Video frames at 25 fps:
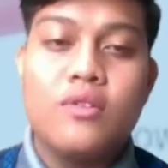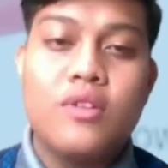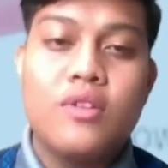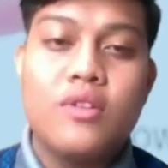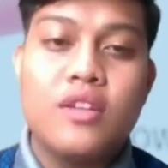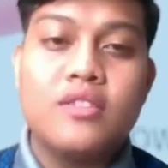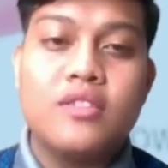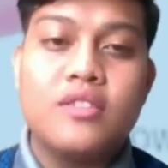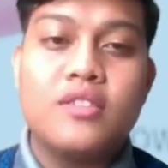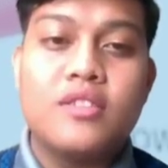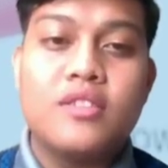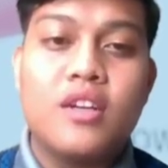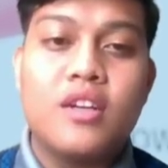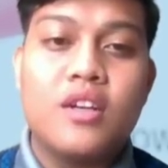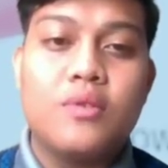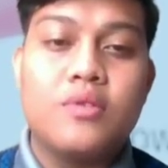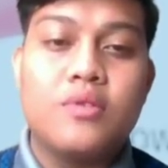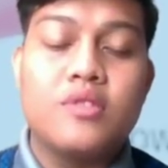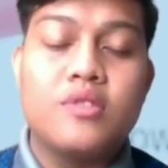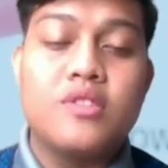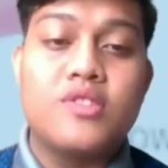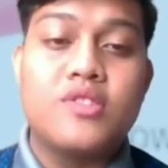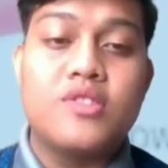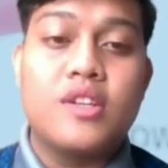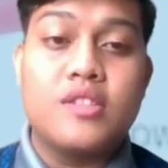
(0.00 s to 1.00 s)
So now
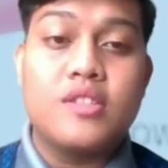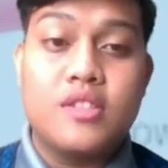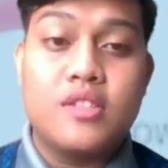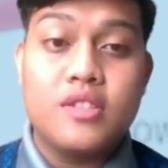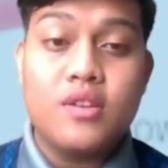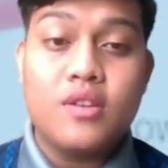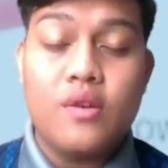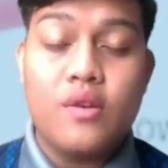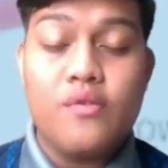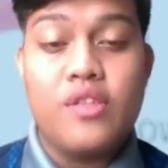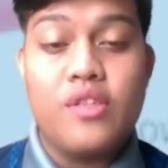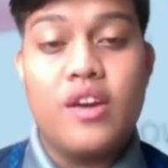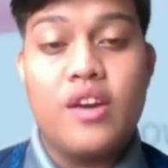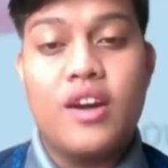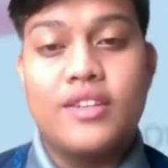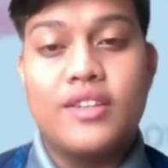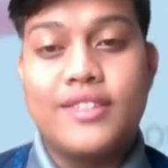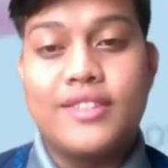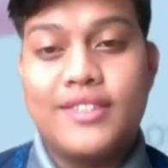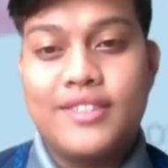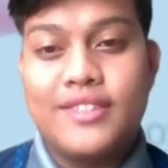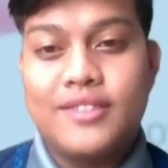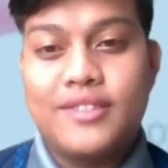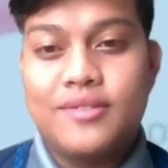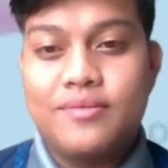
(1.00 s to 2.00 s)
let's start with the
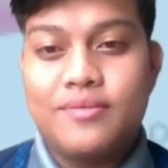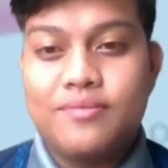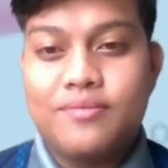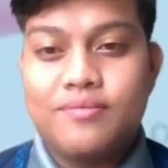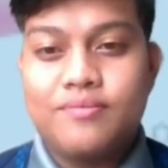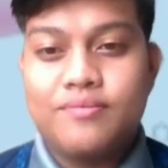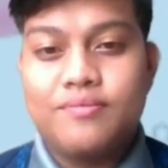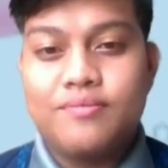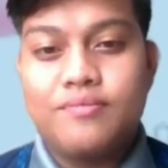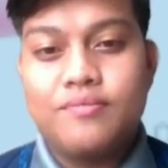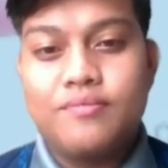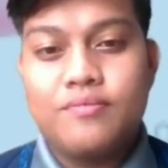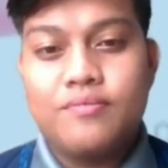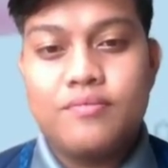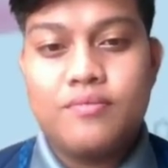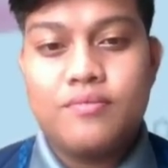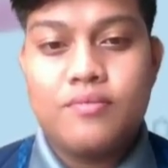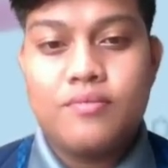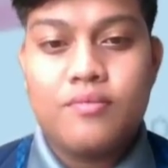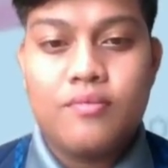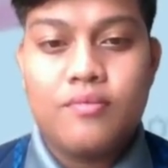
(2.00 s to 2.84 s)
structure of the eyes.